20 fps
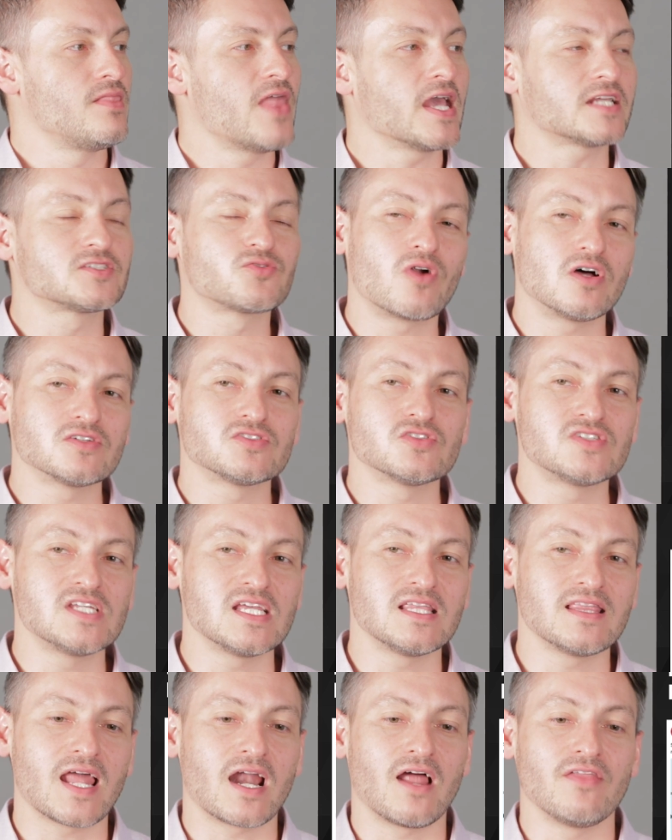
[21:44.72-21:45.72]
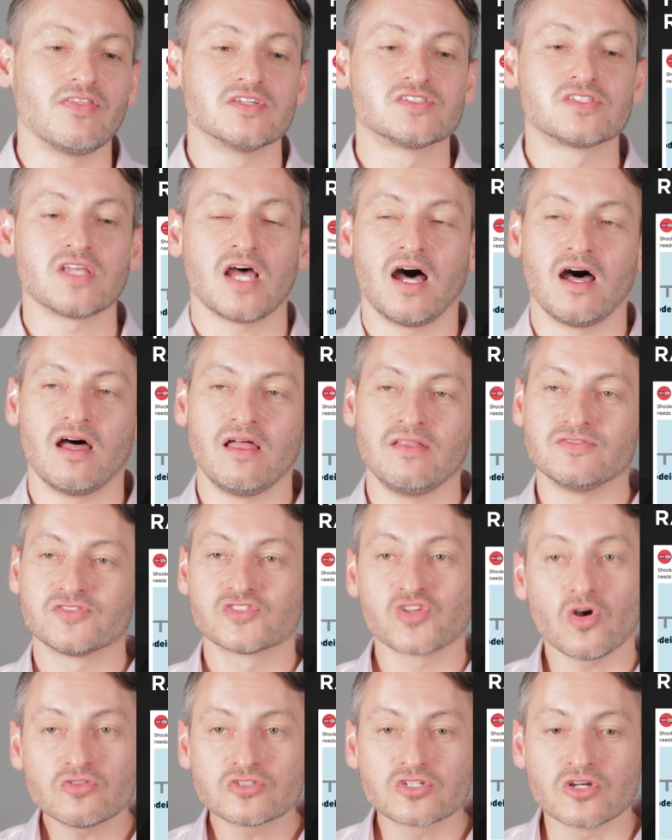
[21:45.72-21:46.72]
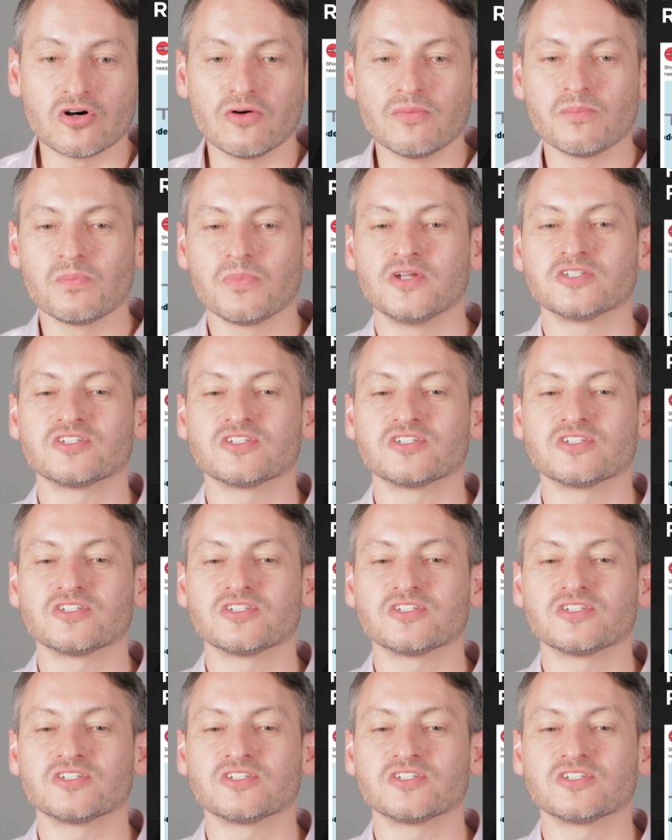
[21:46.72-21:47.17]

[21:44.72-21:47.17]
Next, we're also seeing that on social,